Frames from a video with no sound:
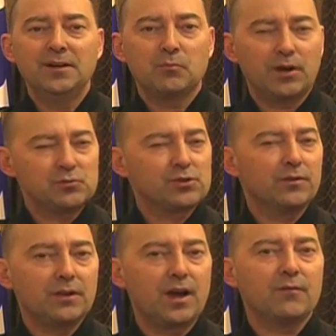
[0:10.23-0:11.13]
but I'm sure
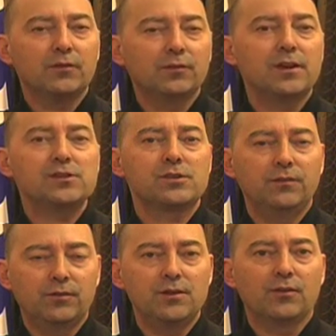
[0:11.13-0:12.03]
the
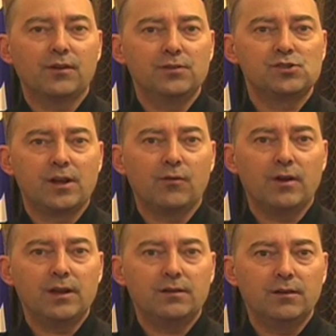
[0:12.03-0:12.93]
conversations that you're going to
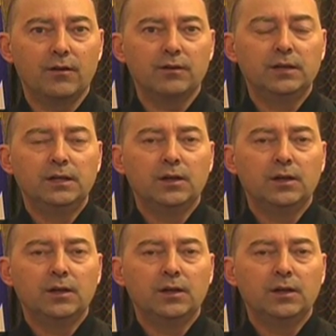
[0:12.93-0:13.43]
generate here